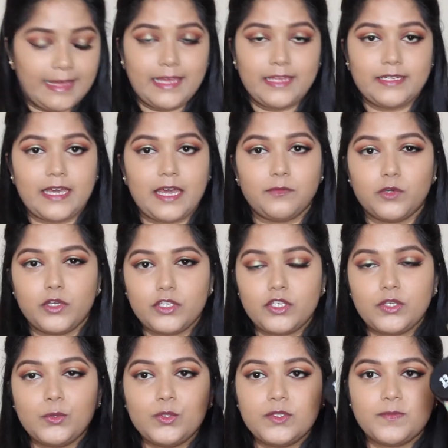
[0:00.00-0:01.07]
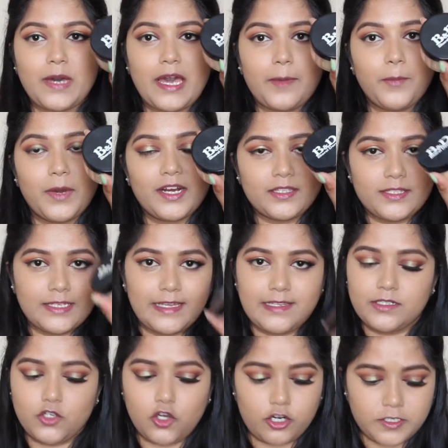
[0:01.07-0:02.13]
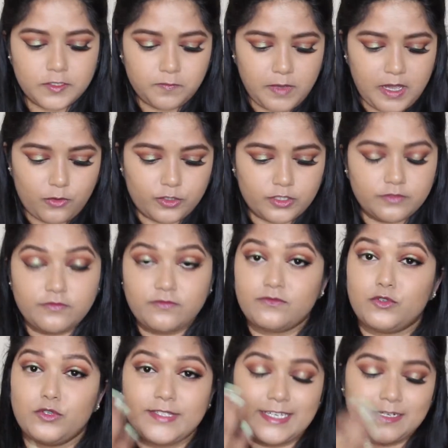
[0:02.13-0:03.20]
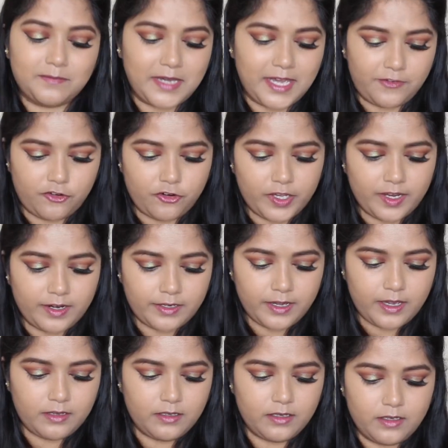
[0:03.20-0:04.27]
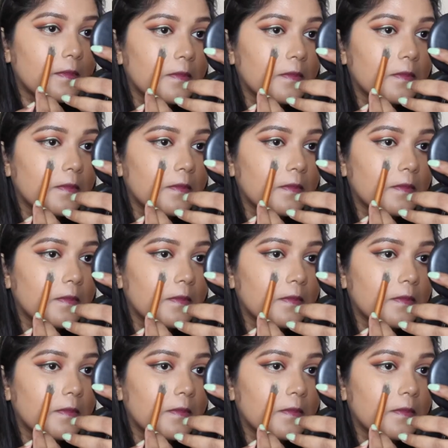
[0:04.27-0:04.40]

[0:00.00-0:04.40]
And I'm going to use my Barth and Doris powder to set my under area.